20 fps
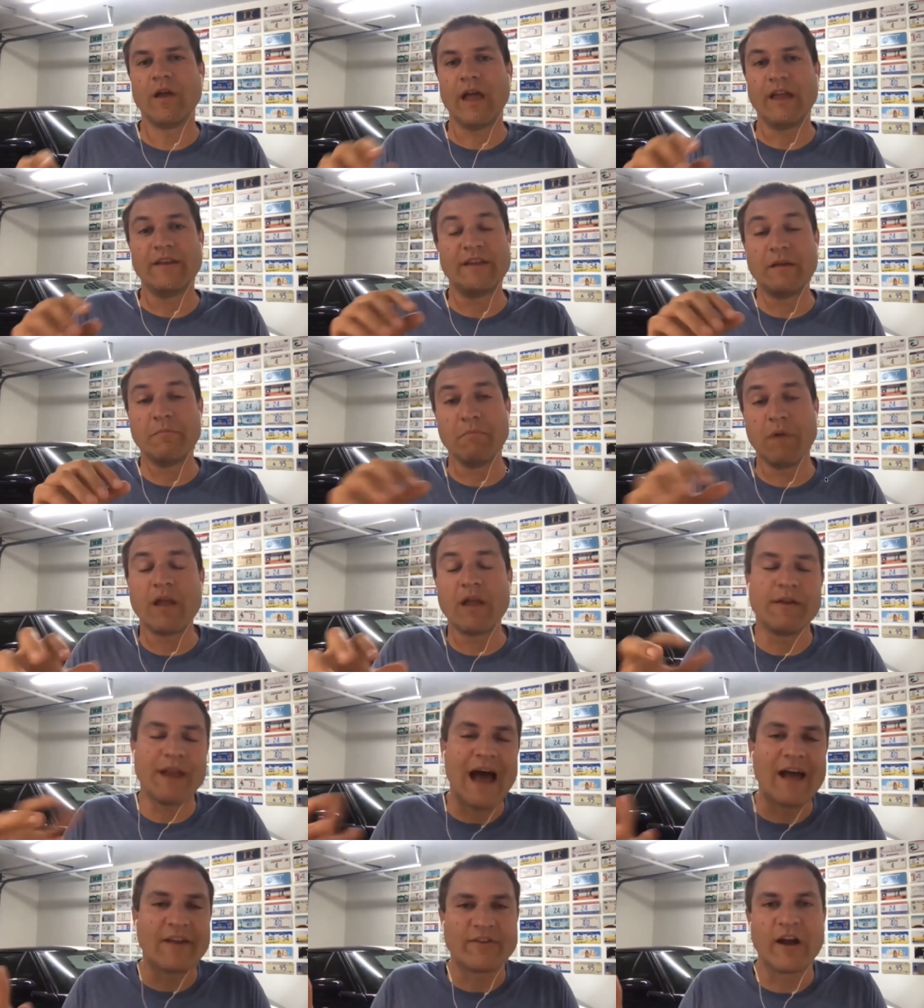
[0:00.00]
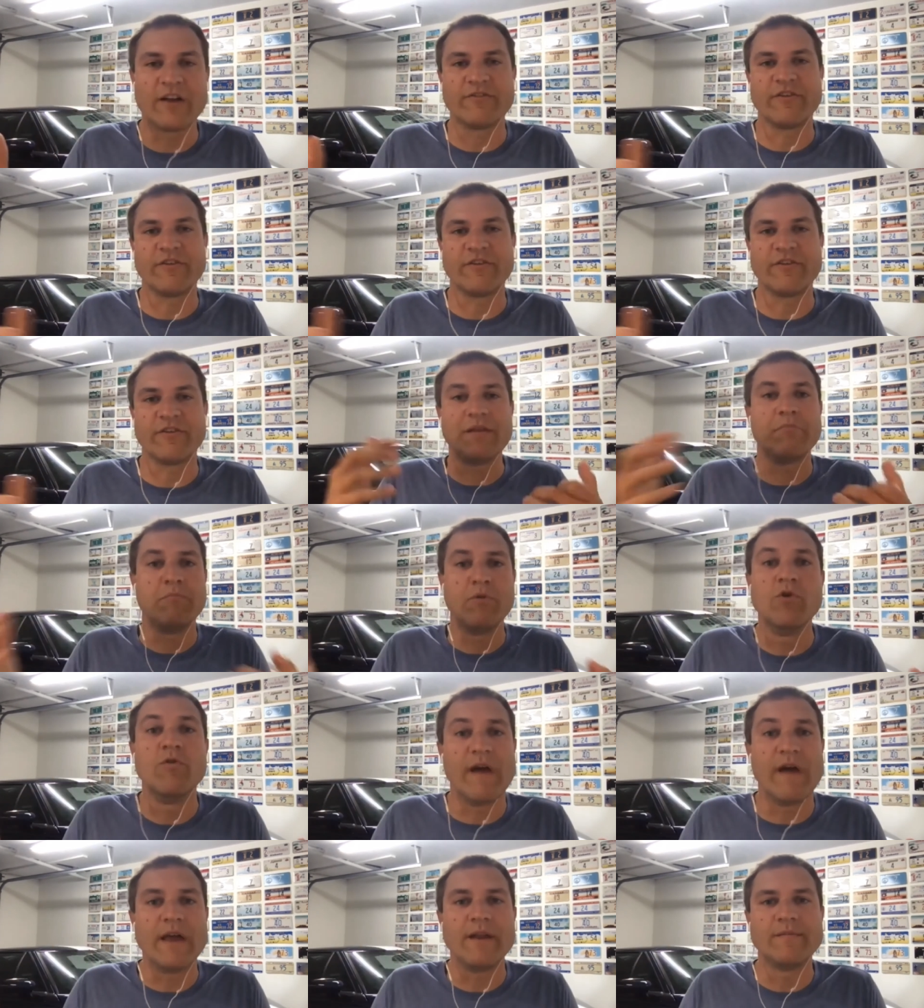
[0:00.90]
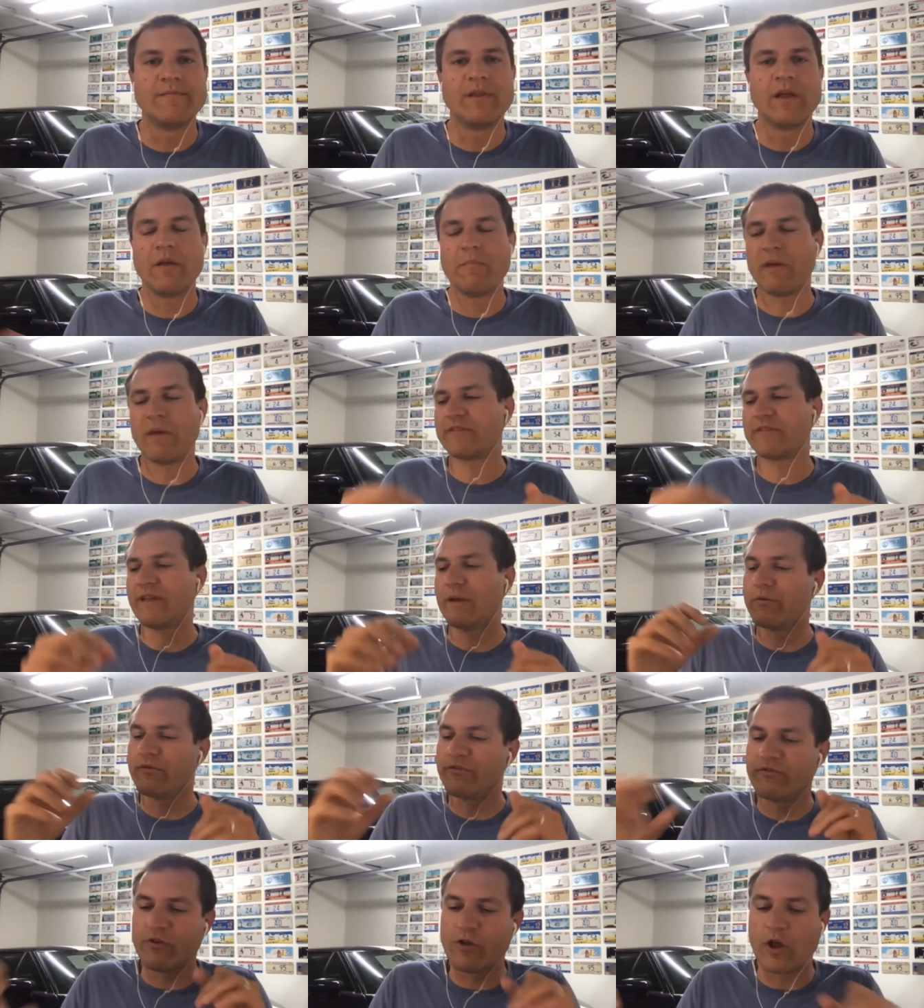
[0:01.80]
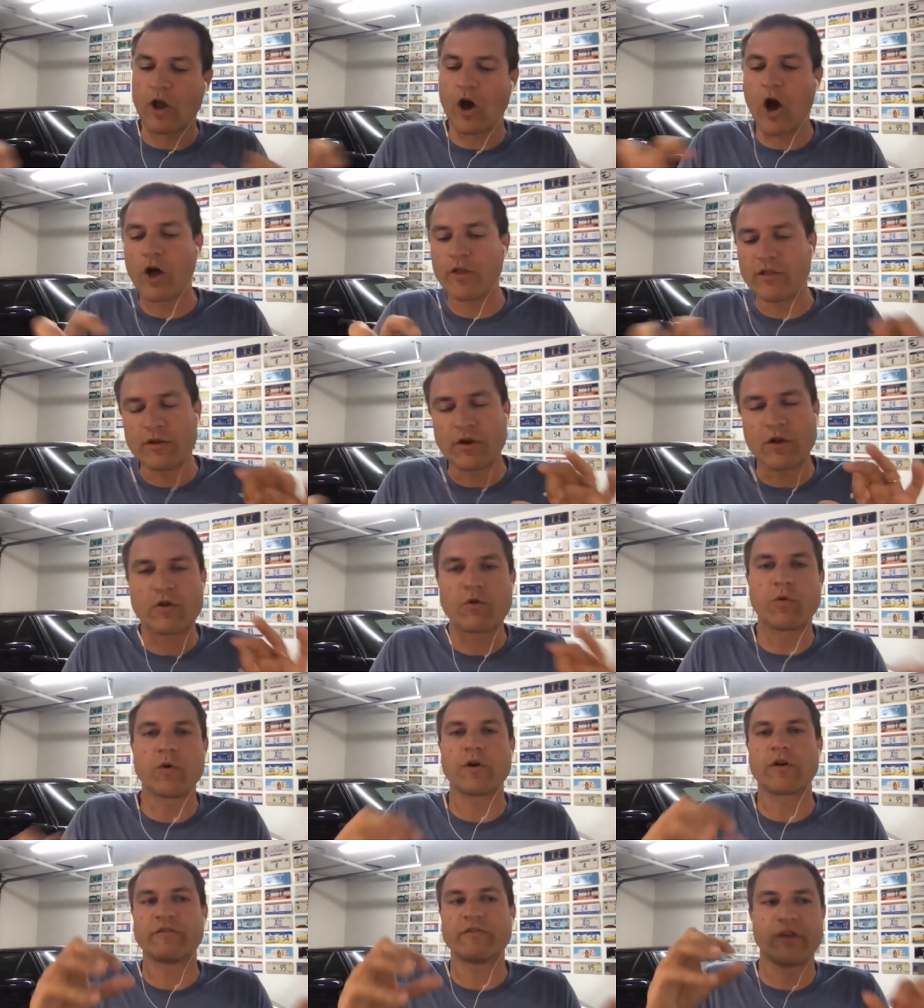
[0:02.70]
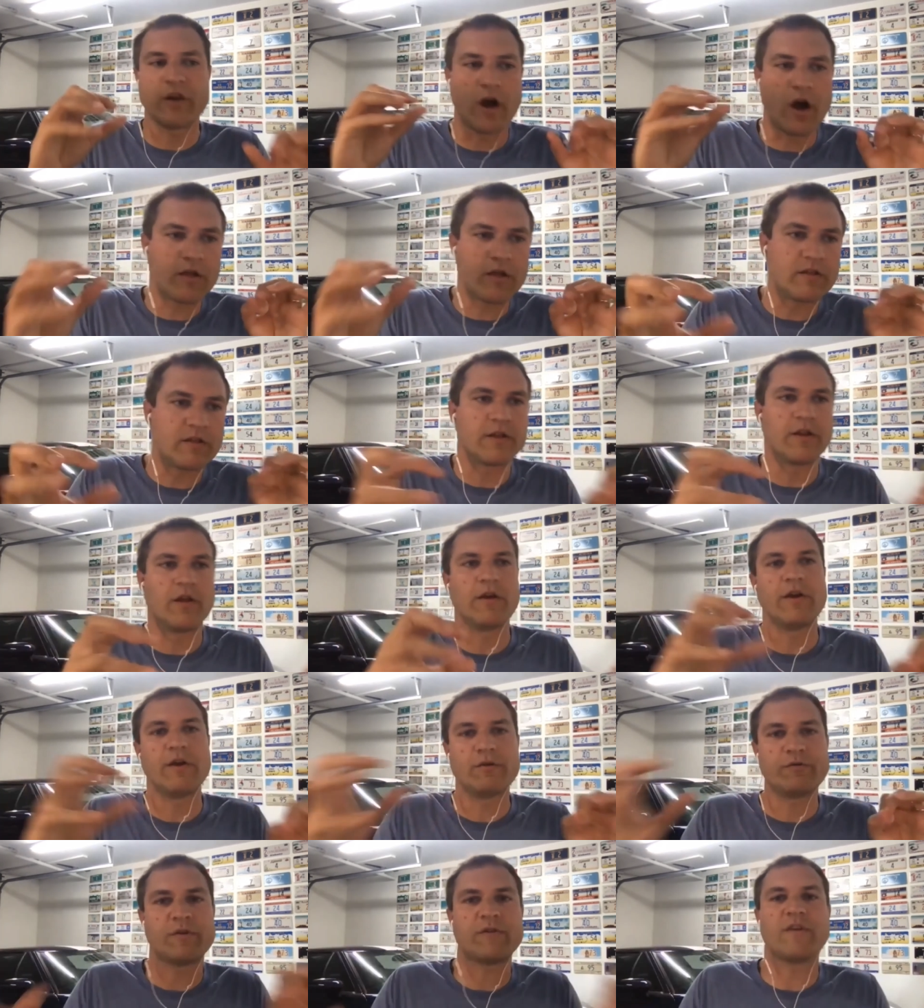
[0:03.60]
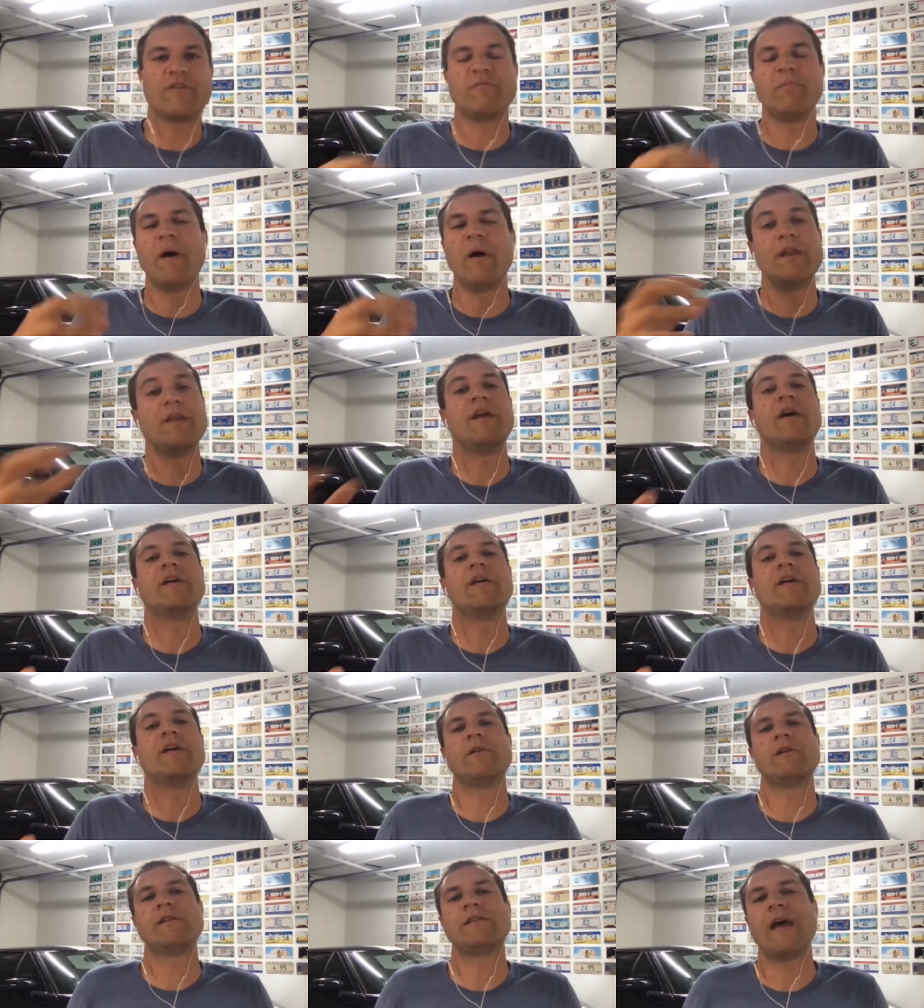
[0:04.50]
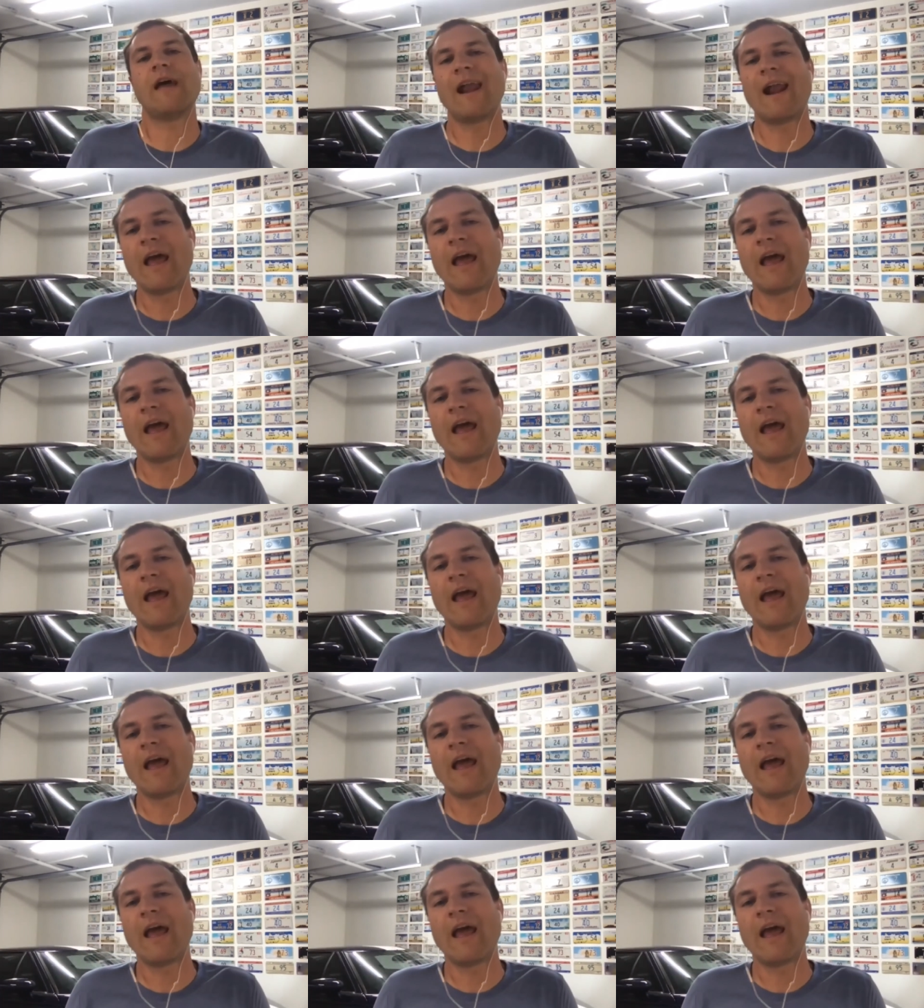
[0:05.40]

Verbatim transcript: and didn't not touch it didn't move it because I was shooting all the little quirks and all the little here's what this button does yeah, and like that.